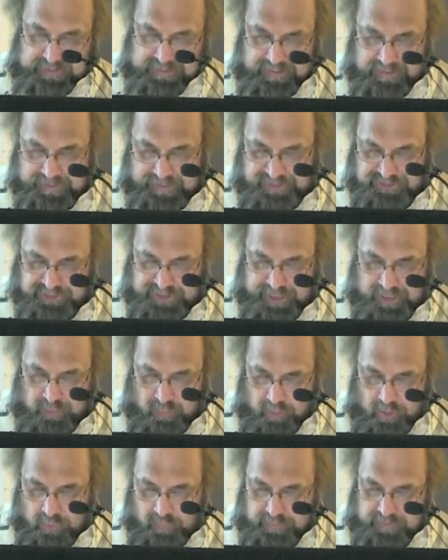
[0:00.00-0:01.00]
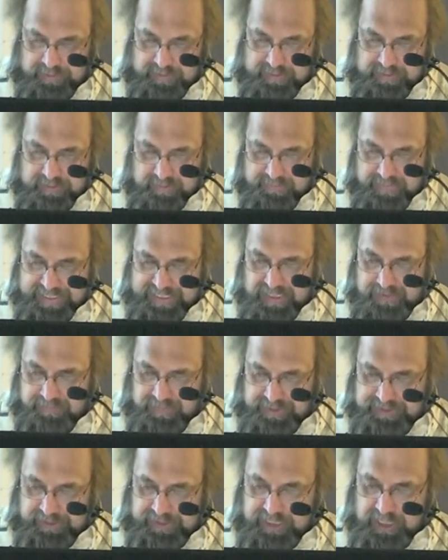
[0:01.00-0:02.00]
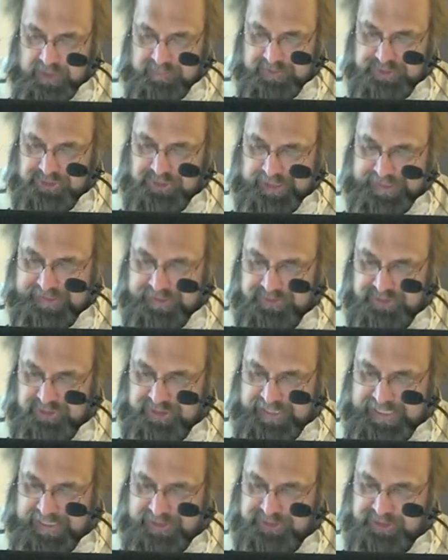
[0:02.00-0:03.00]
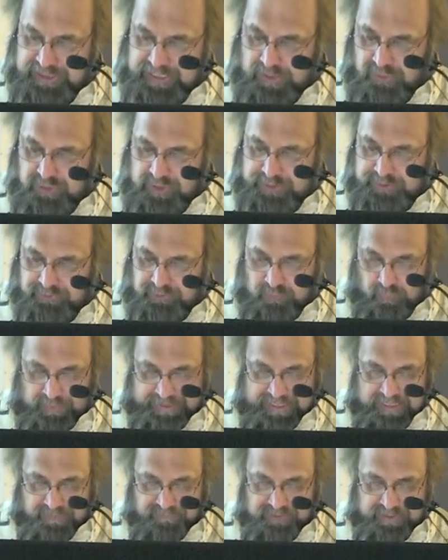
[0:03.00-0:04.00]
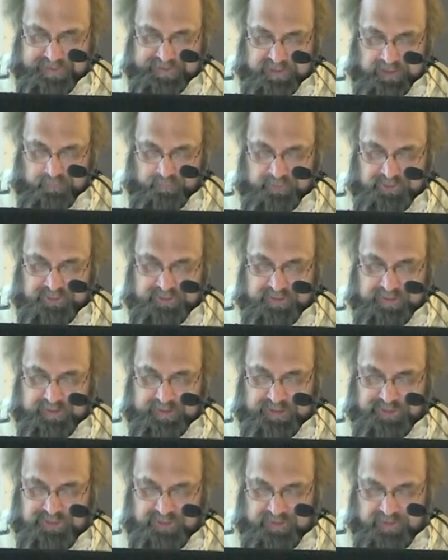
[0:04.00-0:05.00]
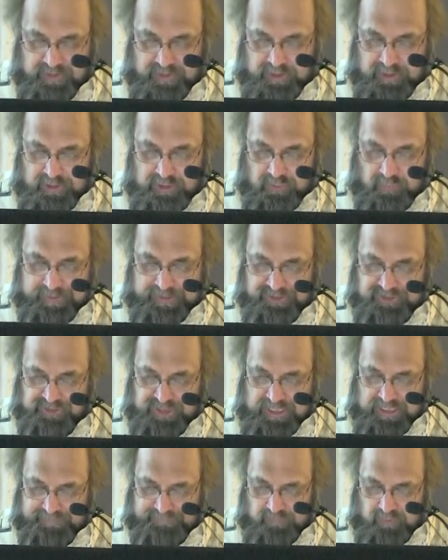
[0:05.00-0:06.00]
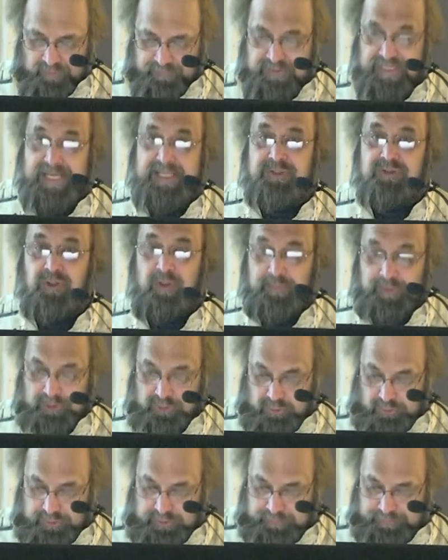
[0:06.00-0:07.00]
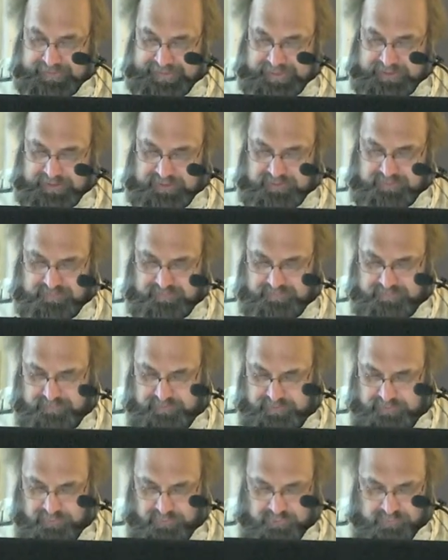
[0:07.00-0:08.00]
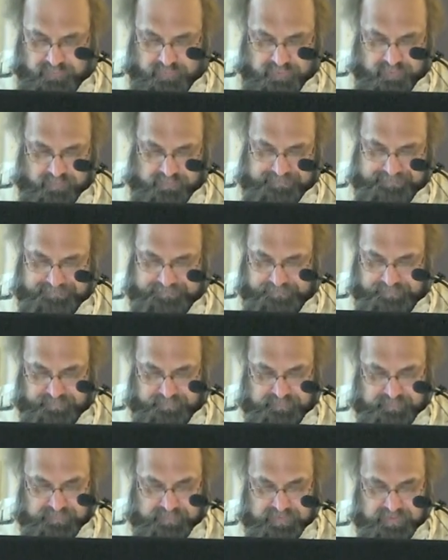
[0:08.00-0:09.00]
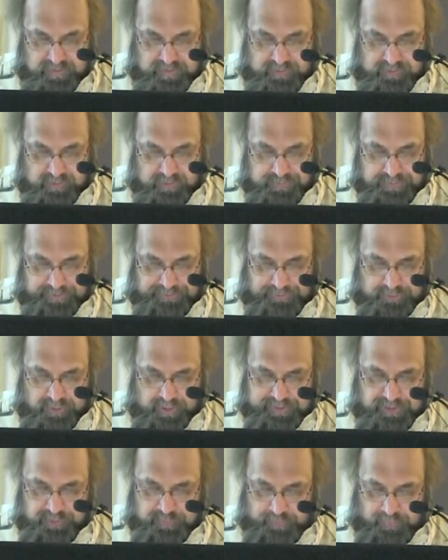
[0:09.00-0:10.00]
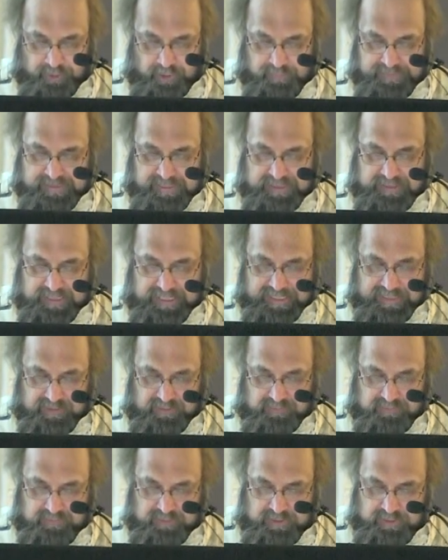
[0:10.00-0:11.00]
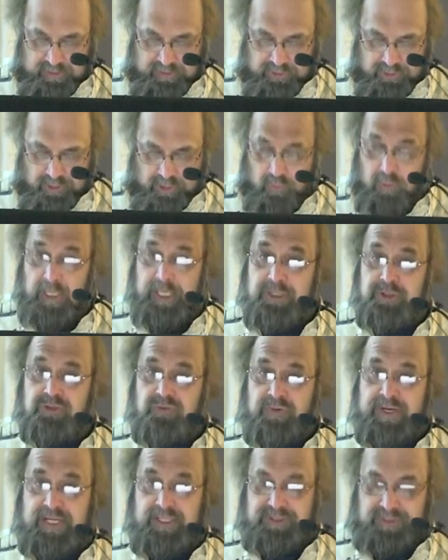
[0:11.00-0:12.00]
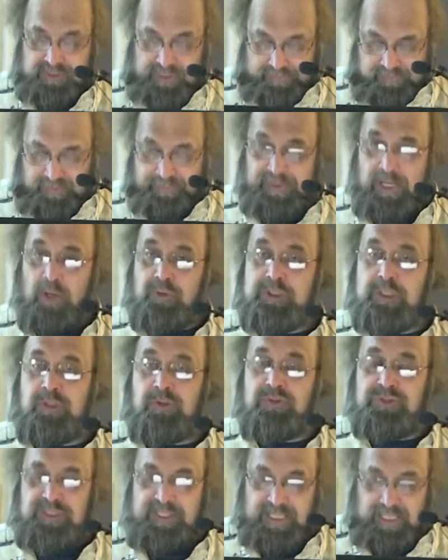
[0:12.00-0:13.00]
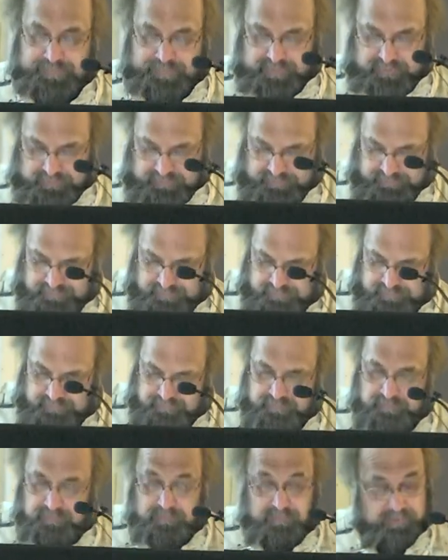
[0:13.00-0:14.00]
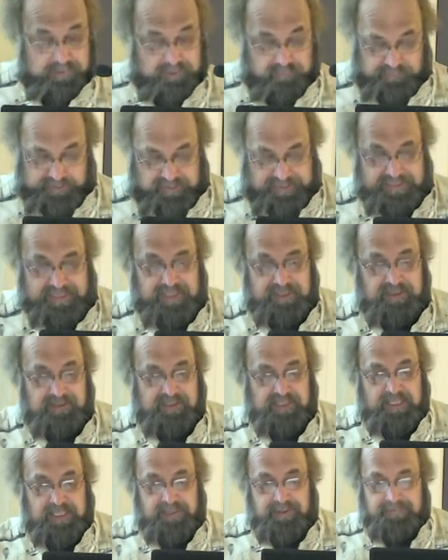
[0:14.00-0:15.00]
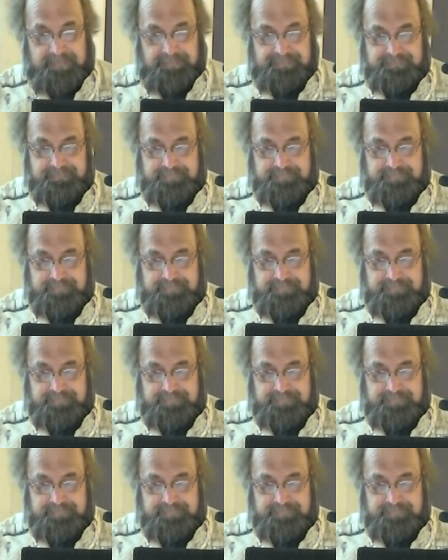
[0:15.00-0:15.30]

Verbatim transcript: And they see, quote, "Many Mother Carey's chickens dash down under the waves in a helpless condition. What a scene for a painter, but who could paint it?" Close quote. On the third, it's blowing a gale. "No hot drinks. I'm about used up." He's really getting tired.